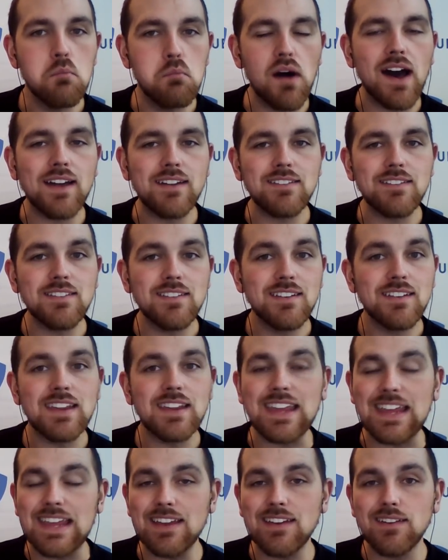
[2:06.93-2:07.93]
But
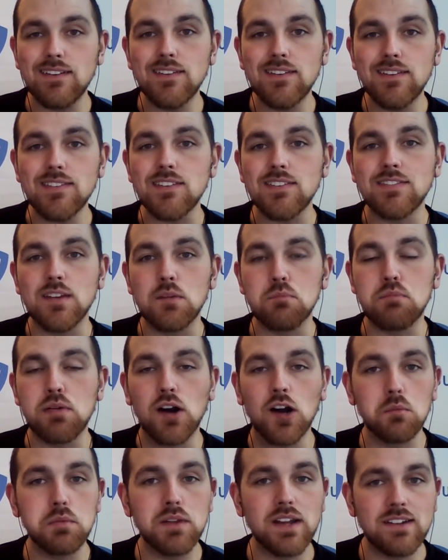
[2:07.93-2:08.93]
he is
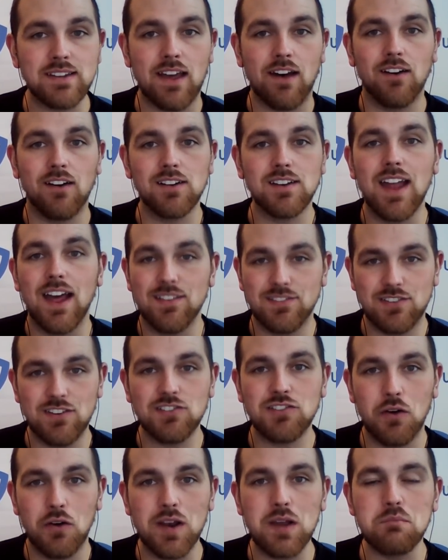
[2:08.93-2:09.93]
superbly talented, as he
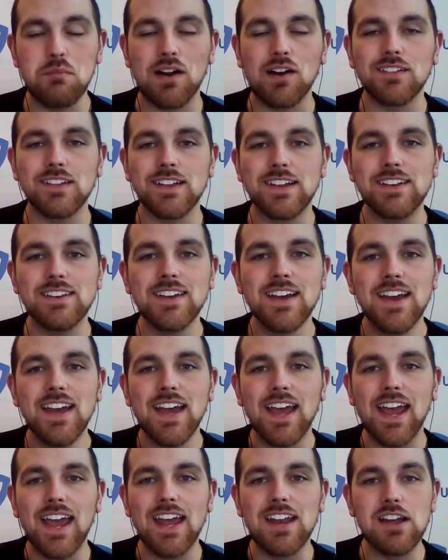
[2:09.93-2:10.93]
showed at Maryland,
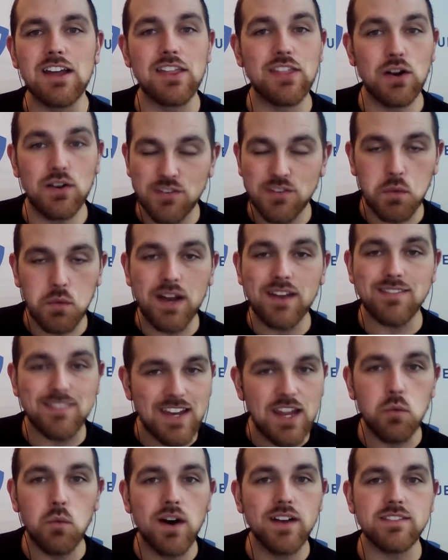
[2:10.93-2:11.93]
and uh, there's a
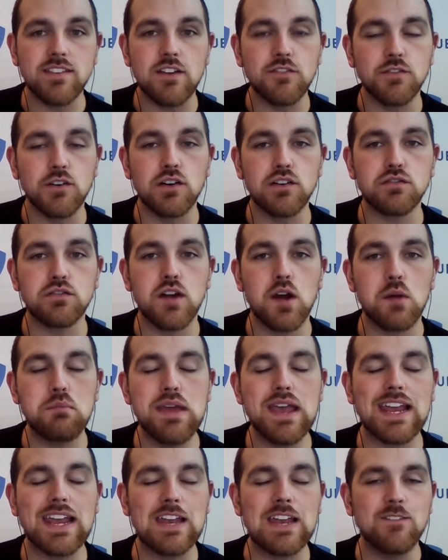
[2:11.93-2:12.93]
reason he was a first-round
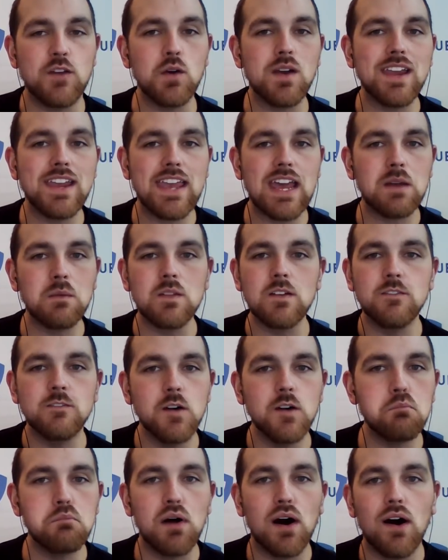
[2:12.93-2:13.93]
pick, and if you can get him the
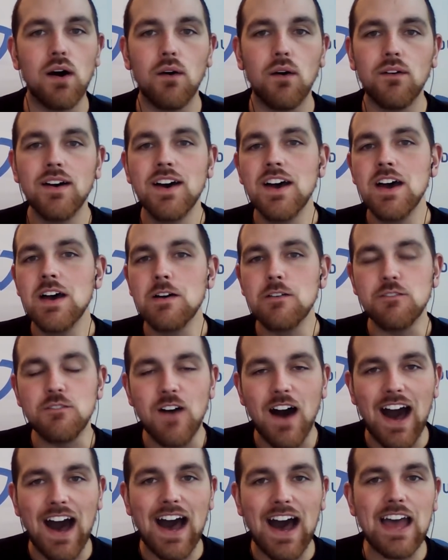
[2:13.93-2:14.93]
football
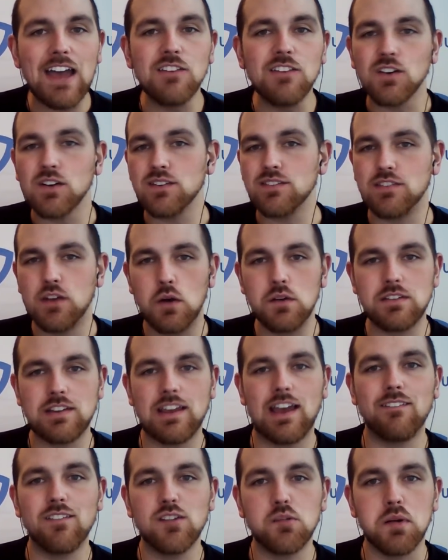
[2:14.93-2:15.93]
five or so
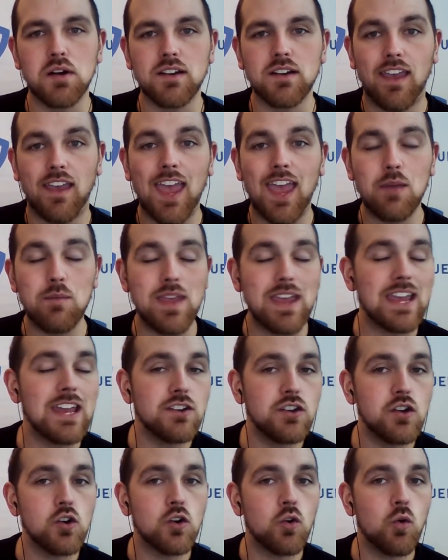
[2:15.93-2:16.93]
times per game, he
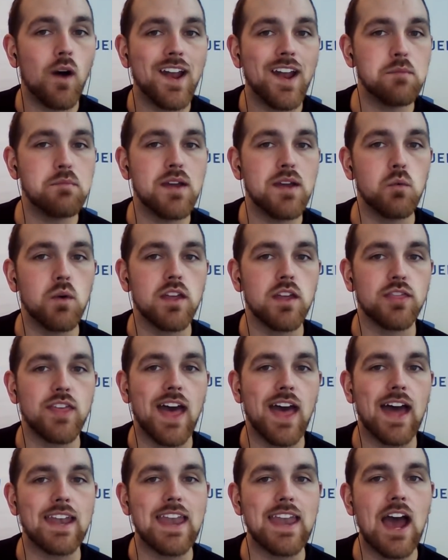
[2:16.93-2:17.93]
can do quite a bit with
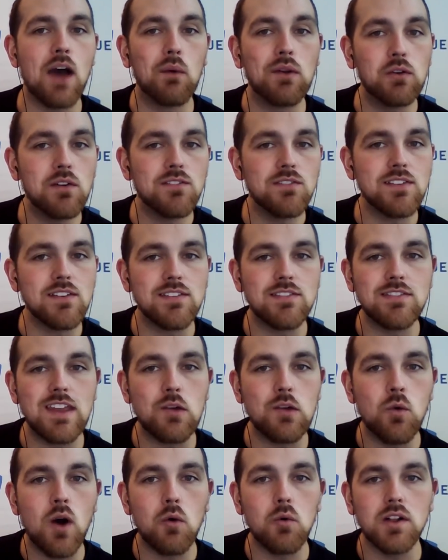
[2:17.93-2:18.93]
that. Now, we do have to
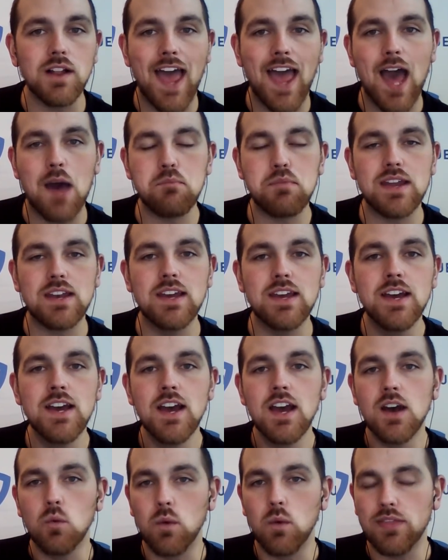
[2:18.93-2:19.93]
see what will happen
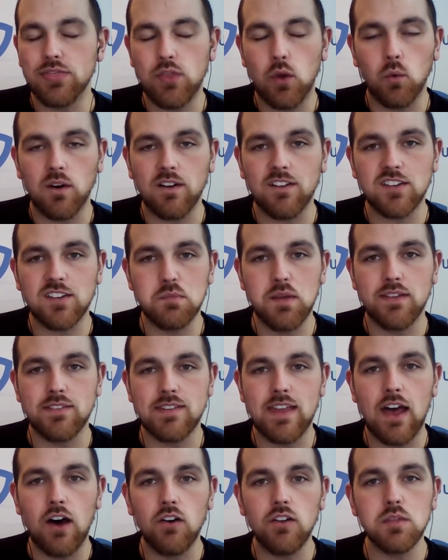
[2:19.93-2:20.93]
with Torrey
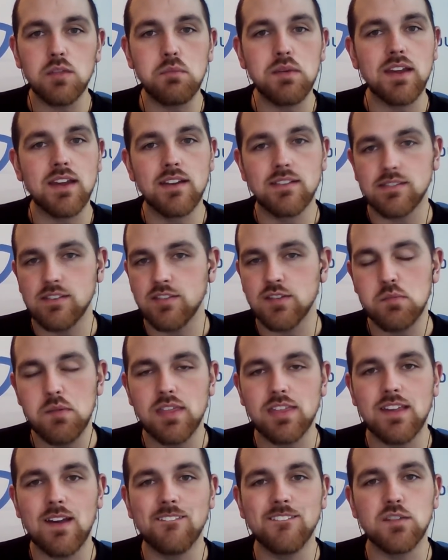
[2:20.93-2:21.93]
Smith's health, because if
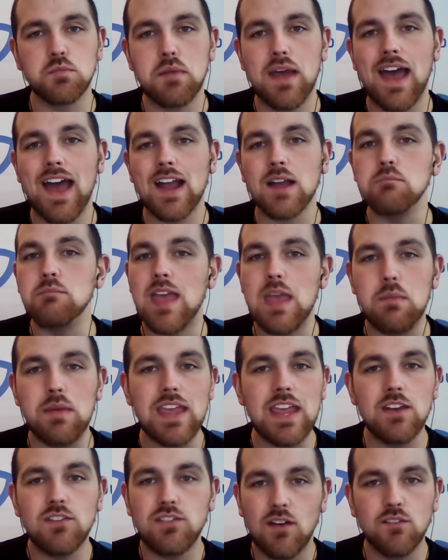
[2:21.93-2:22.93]
Smith comes back,
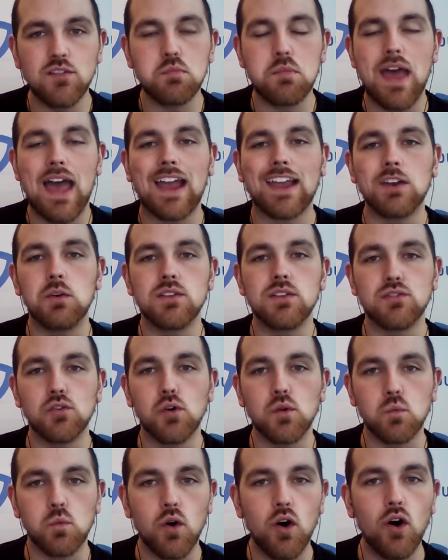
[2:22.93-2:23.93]
maybe he jumps back into his
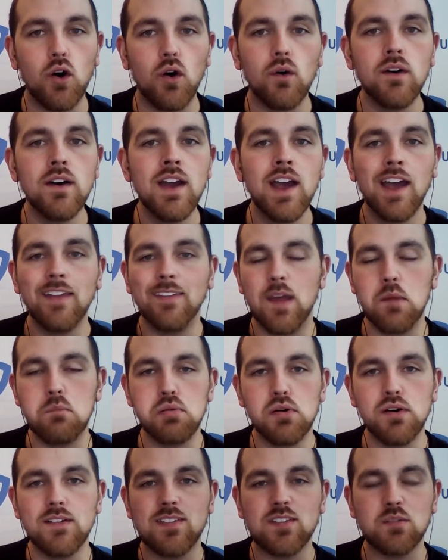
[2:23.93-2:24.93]
old role. They
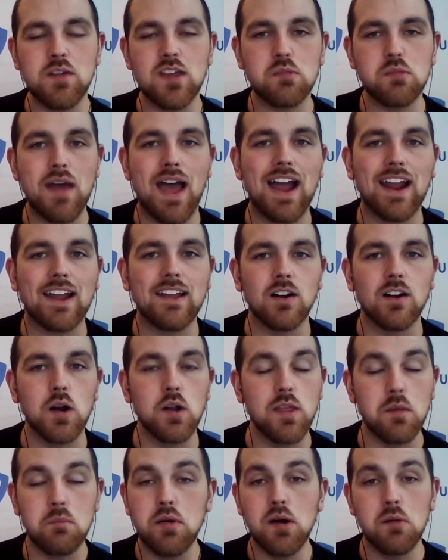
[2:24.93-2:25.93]
put Smith back,
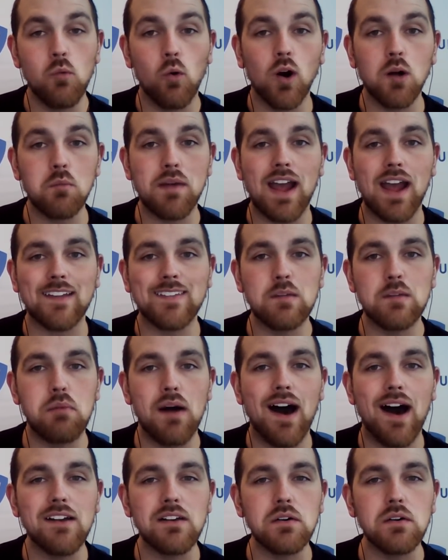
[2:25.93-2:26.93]
or they put Moore back in the
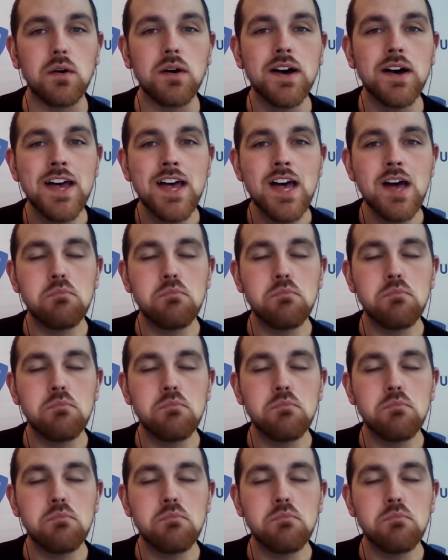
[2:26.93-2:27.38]
bottle.